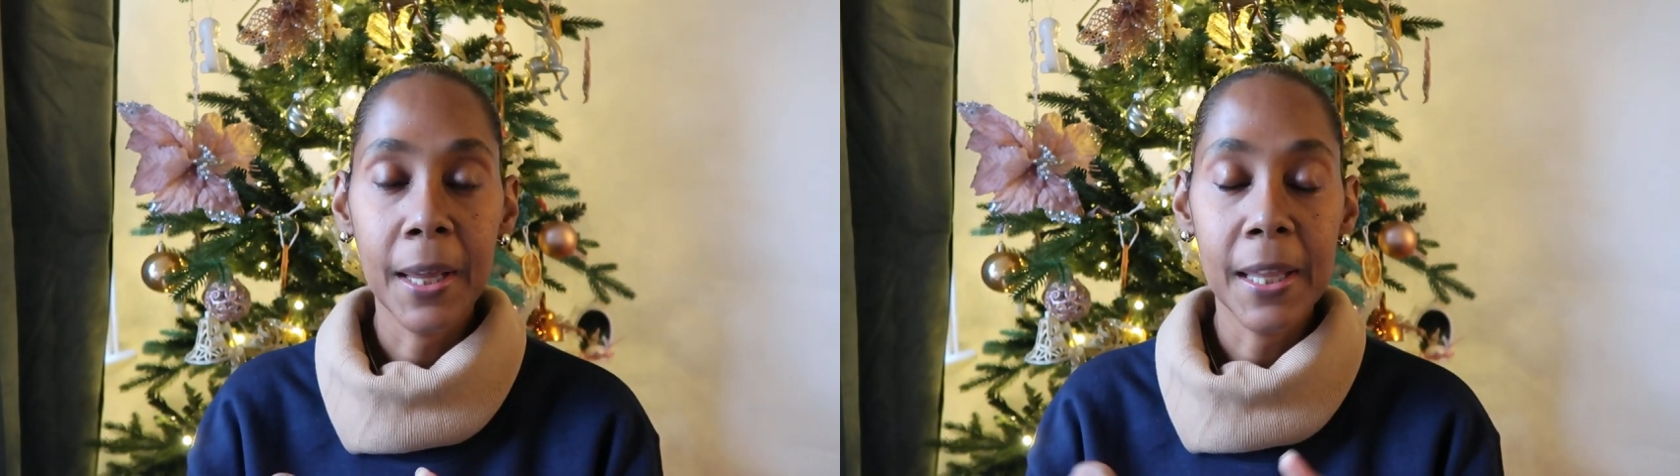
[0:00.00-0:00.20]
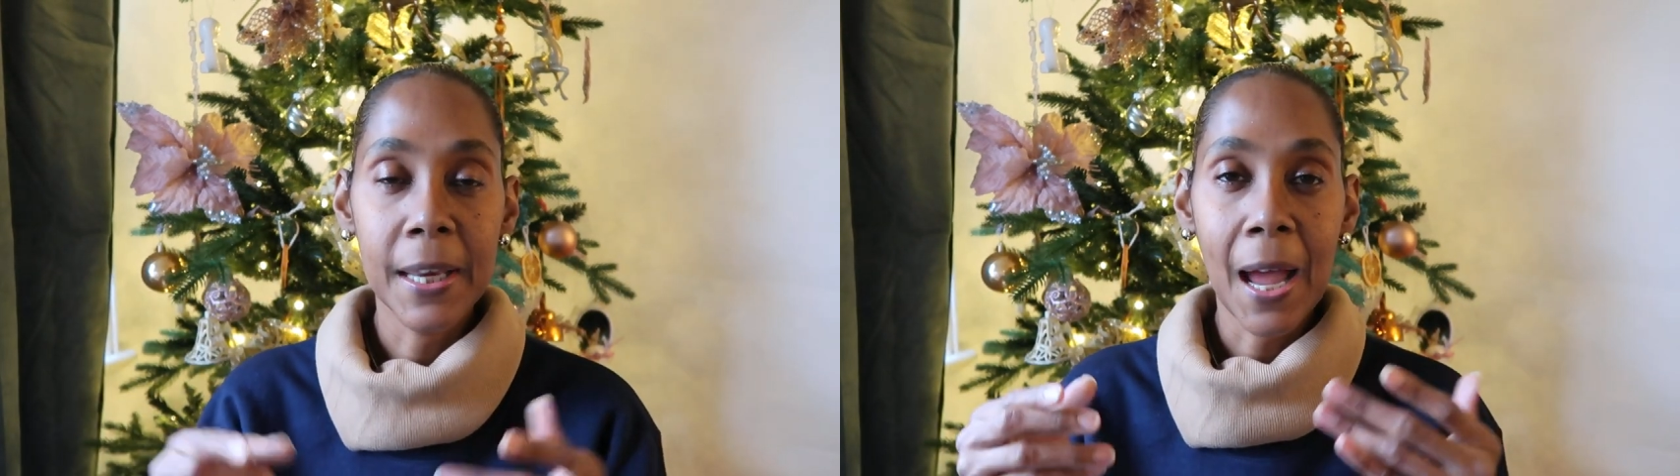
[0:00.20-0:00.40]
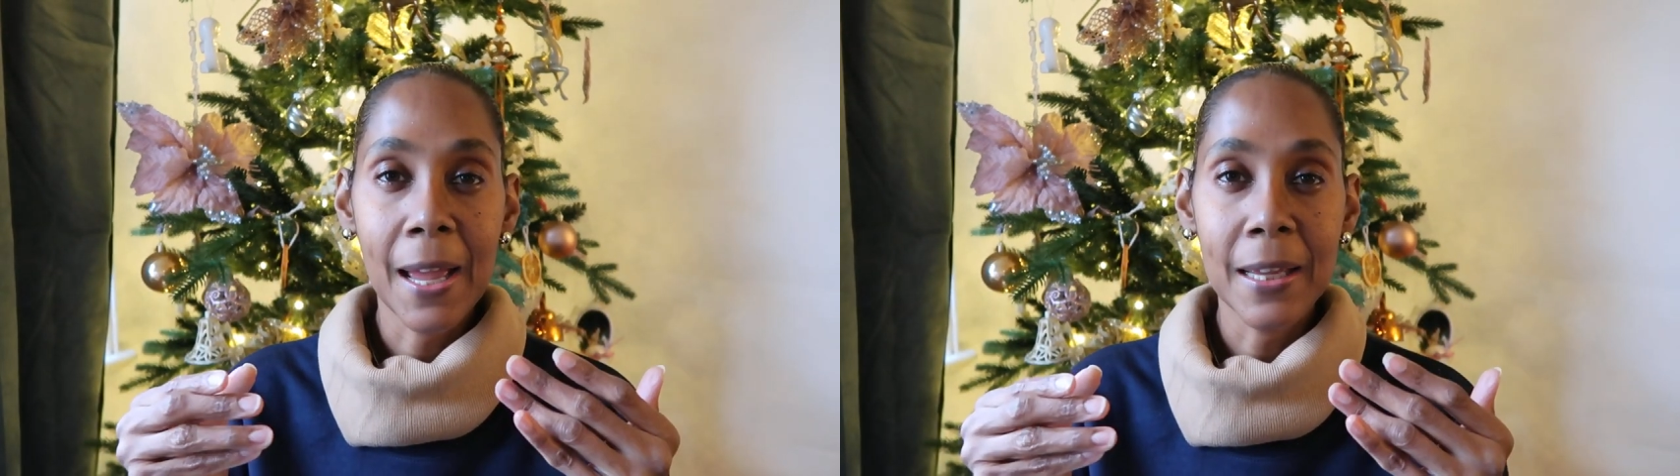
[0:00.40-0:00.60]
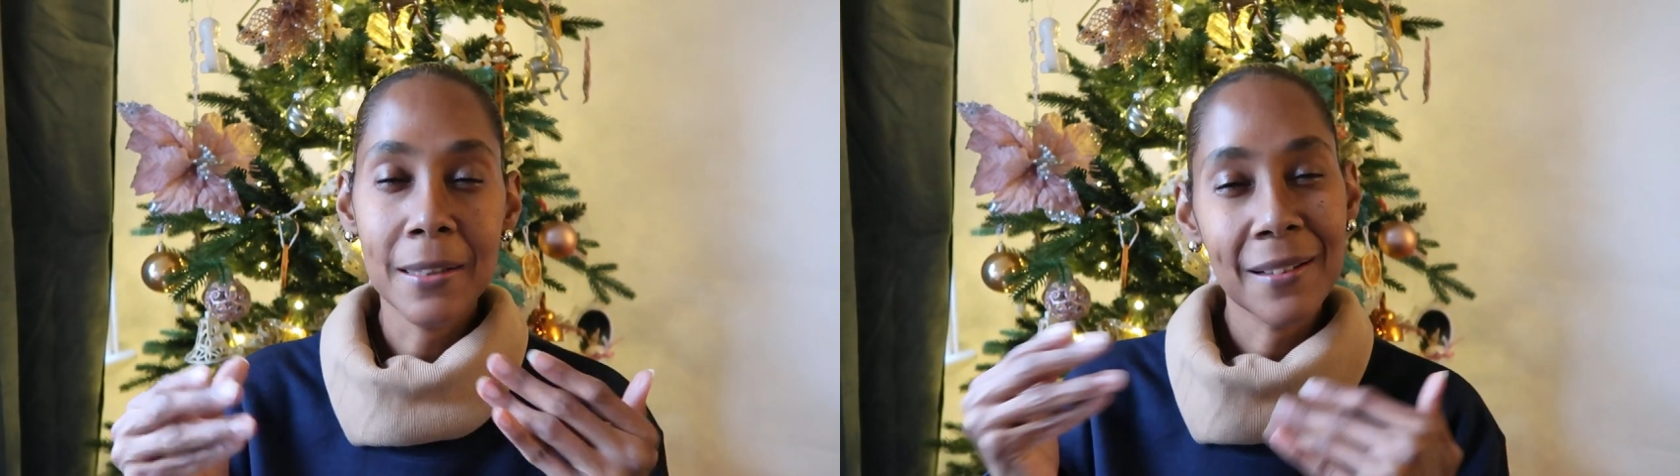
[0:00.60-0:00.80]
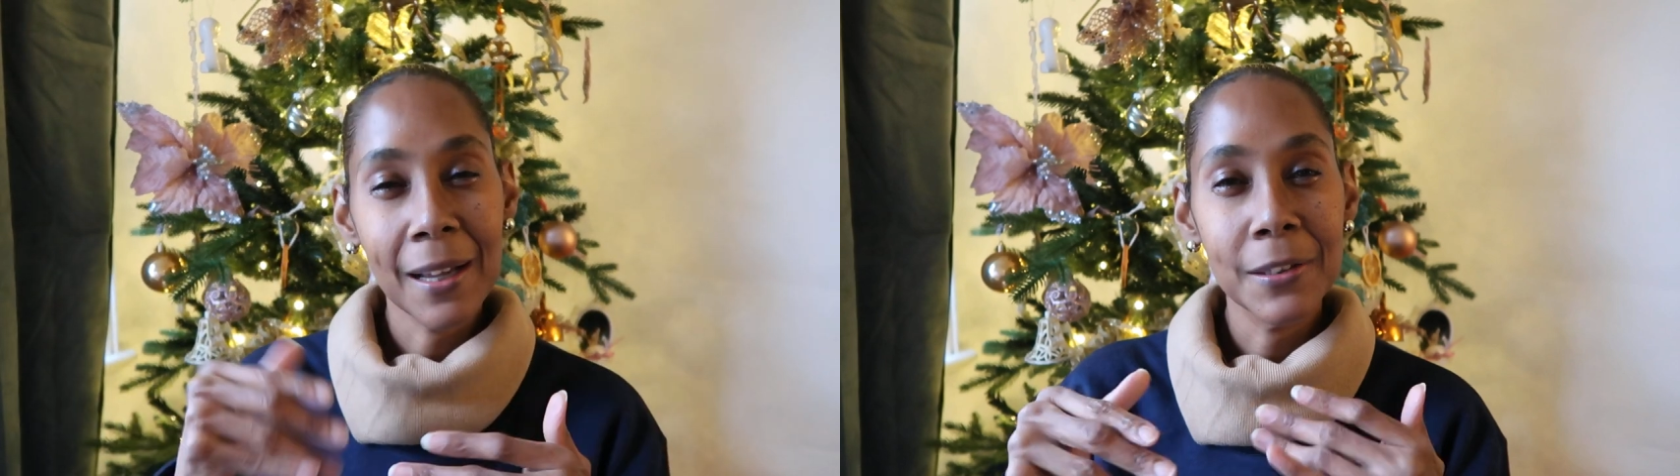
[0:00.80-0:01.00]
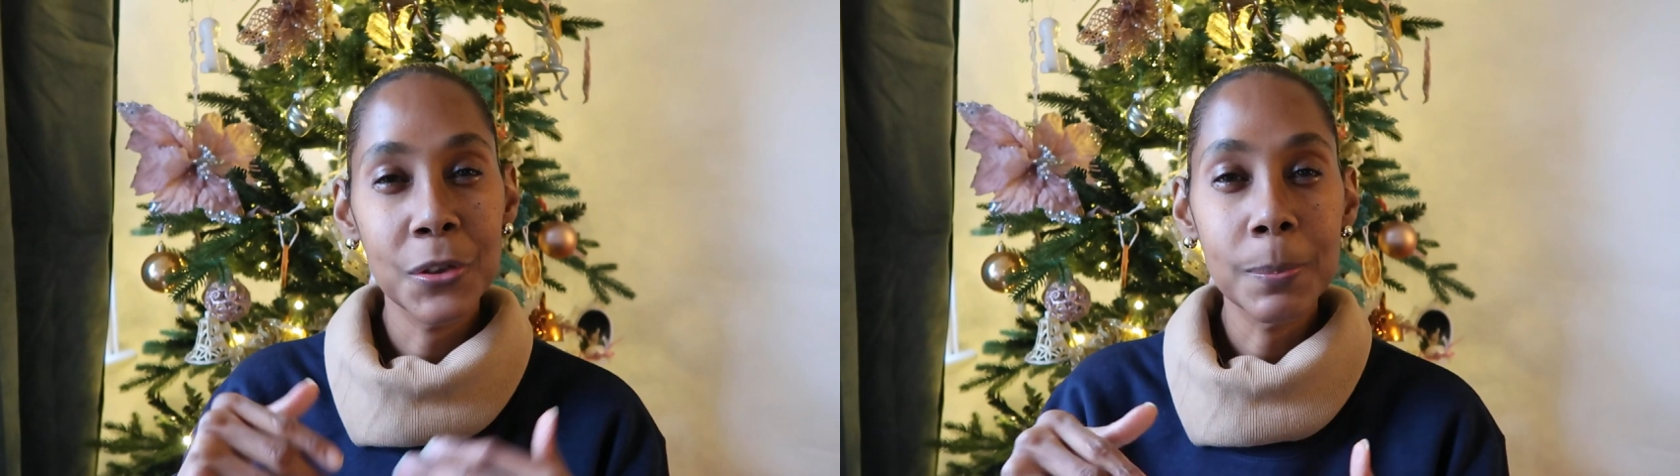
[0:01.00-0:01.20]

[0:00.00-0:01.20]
and I kind of